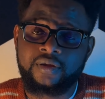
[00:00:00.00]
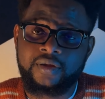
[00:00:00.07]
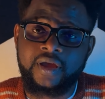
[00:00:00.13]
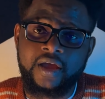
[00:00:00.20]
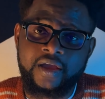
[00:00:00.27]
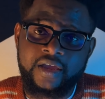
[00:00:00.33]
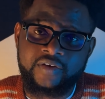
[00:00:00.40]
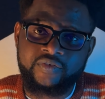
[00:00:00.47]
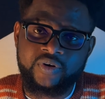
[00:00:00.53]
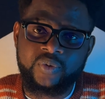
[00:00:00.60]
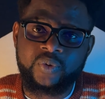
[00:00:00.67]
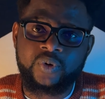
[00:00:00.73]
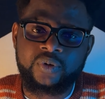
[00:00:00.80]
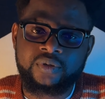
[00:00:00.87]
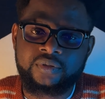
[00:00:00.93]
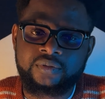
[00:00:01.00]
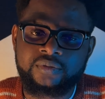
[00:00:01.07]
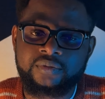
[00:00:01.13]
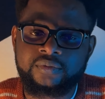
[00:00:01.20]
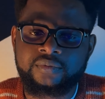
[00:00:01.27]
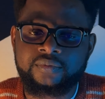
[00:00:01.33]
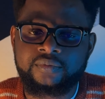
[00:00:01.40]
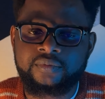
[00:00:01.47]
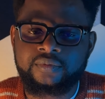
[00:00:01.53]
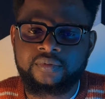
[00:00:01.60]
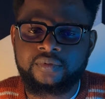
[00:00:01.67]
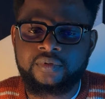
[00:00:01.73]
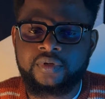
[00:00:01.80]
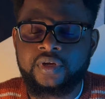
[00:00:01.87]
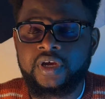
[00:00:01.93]
Hi everyone,
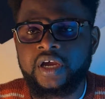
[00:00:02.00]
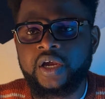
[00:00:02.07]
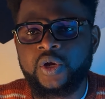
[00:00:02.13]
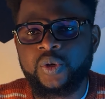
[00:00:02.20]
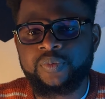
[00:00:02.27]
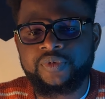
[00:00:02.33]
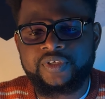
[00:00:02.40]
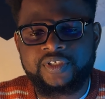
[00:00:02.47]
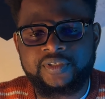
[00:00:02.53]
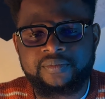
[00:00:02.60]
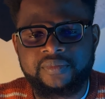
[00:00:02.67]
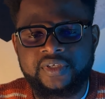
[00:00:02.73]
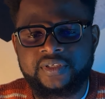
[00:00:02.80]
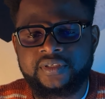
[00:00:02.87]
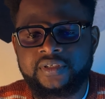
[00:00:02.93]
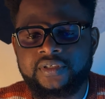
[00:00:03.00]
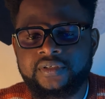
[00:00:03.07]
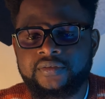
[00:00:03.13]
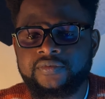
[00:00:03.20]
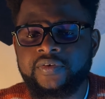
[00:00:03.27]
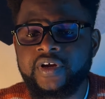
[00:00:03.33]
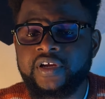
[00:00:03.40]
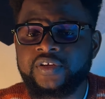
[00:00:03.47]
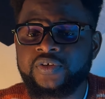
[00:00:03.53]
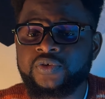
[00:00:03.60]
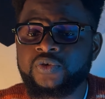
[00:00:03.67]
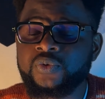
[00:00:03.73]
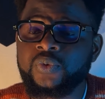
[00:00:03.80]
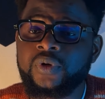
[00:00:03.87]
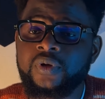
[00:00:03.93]
I hope this message finds
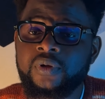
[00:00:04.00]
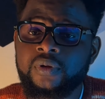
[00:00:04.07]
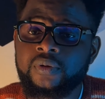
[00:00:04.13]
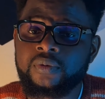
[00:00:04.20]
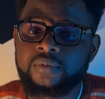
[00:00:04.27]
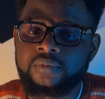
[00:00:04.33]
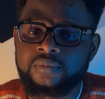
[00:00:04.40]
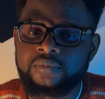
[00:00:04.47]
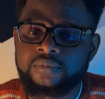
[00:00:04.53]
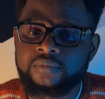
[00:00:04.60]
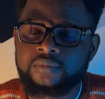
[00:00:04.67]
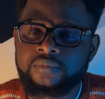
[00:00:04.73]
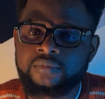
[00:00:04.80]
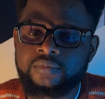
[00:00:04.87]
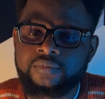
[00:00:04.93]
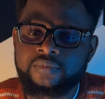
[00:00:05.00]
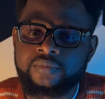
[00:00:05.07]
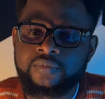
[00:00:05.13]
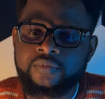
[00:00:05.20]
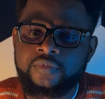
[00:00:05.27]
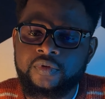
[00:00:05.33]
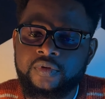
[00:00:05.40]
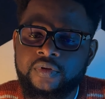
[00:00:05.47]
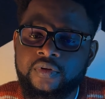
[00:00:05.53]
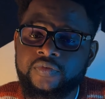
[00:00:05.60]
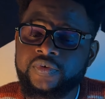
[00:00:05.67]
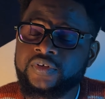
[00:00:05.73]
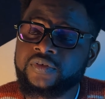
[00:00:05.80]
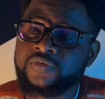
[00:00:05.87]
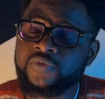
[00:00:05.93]
you well.
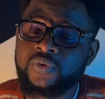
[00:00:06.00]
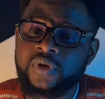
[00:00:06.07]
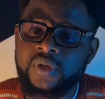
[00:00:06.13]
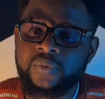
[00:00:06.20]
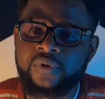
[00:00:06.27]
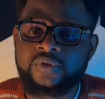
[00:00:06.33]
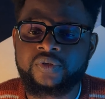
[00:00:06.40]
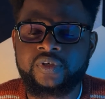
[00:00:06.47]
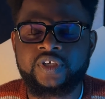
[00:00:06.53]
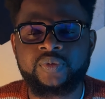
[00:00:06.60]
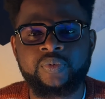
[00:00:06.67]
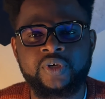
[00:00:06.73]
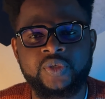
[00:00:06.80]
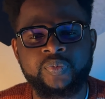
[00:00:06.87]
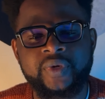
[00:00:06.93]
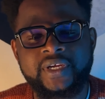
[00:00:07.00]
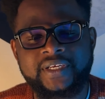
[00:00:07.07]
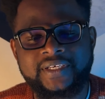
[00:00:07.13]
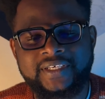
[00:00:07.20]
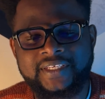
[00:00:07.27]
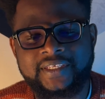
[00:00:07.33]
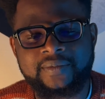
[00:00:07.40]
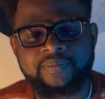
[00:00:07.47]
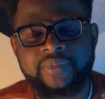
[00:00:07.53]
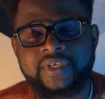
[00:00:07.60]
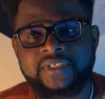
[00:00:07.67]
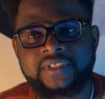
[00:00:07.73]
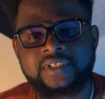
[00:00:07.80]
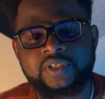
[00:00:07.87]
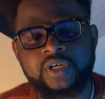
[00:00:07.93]
First of all, I want to express my
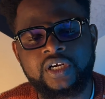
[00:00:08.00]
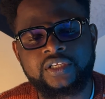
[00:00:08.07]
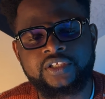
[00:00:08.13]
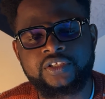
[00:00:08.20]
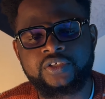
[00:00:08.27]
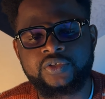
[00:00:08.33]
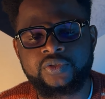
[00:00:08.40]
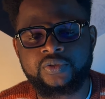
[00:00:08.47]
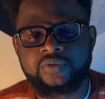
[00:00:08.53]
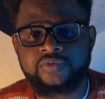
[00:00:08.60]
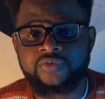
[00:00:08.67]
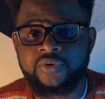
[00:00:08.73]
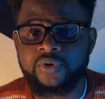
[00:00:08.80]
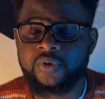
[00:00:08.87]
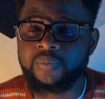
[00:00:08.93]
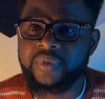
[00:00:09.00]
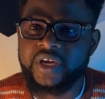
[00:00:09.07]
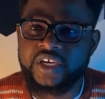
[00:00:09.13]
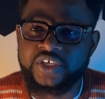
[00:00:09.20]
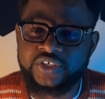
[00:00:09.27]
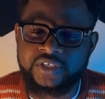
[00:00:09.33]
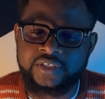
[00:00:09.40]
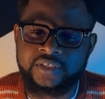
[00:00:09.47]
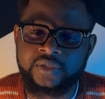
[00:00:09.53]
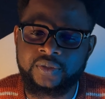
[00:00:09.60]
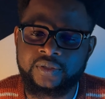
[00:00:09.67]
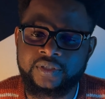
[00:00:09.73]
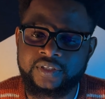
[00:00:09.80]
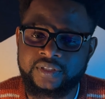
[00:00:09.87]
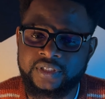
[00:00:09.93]
deepest gratitude for your patience and
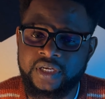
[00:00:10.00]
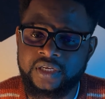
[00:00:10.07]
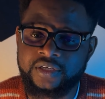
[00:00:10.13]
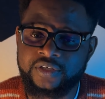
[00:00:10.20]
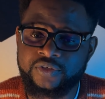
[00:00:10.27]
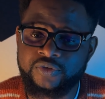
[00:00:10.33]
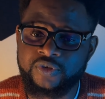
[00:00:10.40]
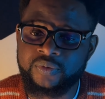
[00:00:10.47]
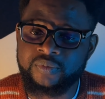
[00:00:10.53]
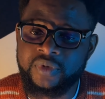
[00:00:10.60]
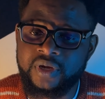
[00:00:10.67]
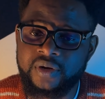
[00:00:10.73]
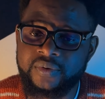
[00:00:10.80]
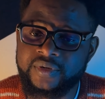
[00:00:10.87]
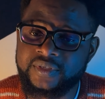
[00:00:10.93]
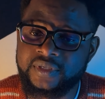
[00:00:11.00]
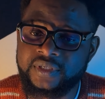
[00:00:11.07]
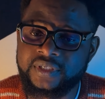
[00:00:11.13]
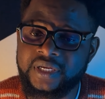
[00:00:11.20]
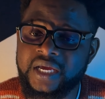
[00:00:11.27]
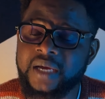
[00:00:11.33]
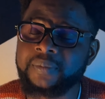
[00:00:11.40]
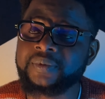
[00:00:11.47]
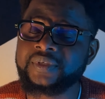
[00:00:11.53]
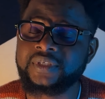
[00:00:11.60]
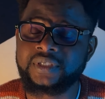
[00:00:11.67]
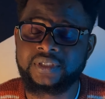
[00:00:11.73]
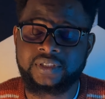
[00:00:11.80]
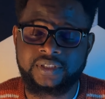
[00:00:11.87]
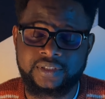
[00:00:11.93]
understanding during my recent
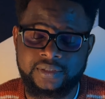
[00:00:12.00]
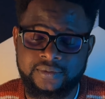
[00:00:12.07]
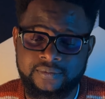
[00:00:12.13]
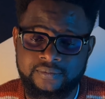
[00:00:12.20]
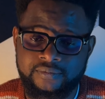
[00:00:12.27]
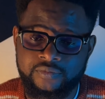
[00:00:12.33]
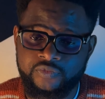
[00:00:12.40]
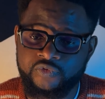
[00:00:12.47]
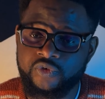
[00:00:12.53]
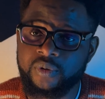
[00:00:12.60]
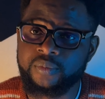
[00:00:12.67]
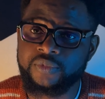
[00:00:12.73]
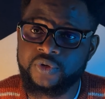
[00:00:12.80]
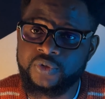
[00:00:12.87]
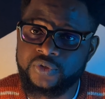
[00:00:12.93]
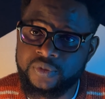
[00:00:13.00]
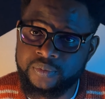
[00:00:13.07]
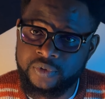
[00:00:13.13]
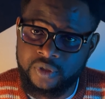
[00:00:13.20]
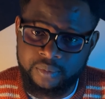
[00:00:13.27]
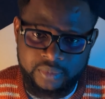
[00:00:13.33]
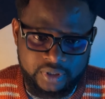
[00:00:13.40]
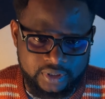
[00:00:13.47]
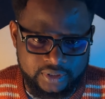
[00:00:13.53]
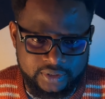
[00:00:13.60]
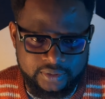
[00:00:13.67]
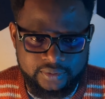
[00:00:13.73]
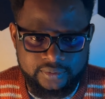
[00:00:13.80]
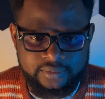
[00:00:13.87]
absence from YouTube community.